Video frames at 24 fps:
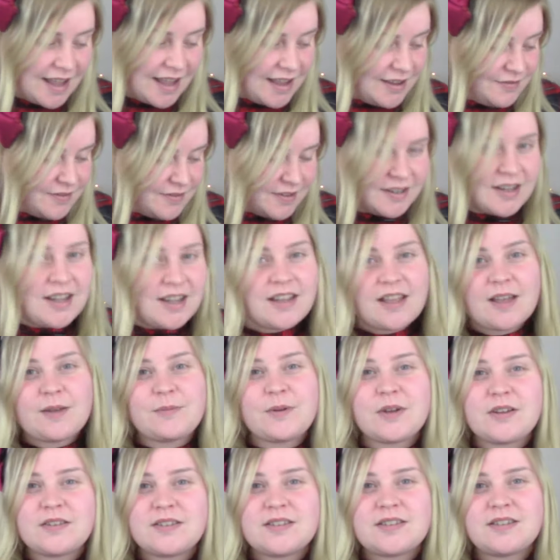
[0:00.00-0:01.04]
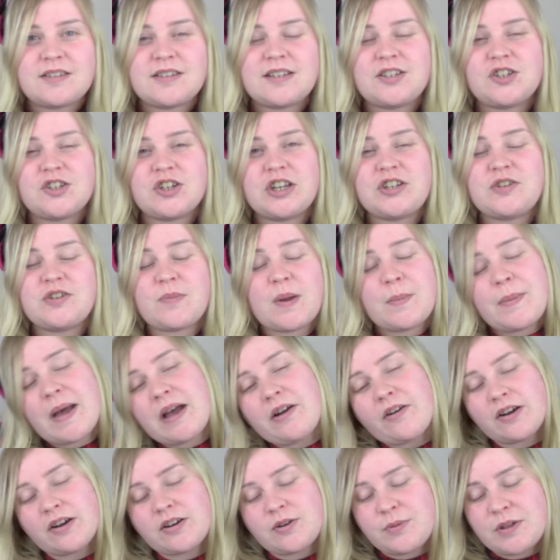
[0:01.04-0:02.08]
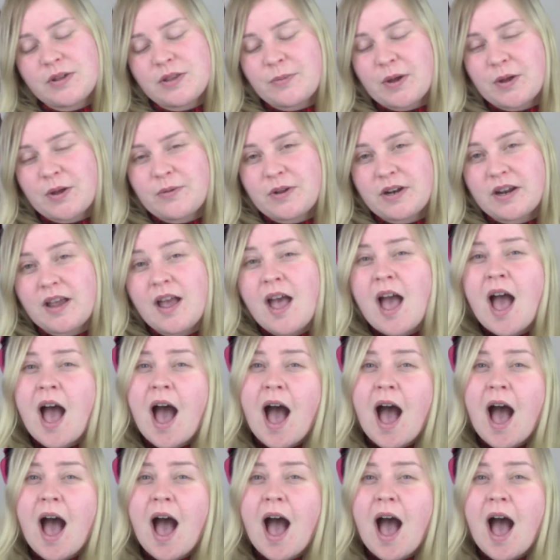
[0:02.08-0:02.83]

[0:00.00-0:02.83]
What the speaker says: I feel like I'm constantly changing my background up at the moment.